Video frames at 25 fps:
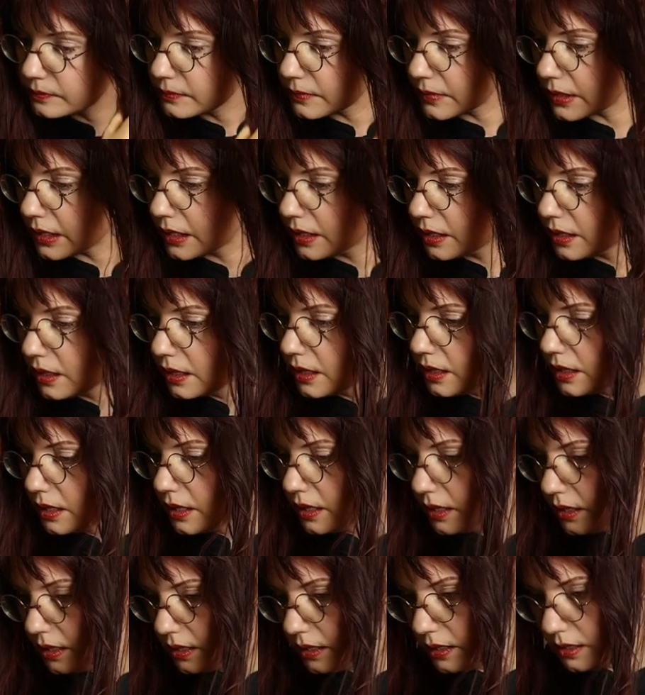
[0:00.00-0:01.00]

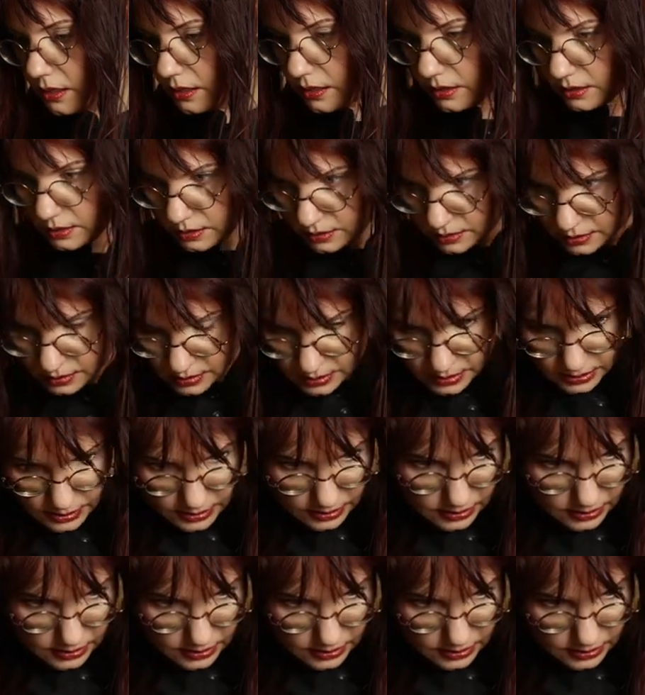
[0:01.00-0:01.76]
Nothing is said.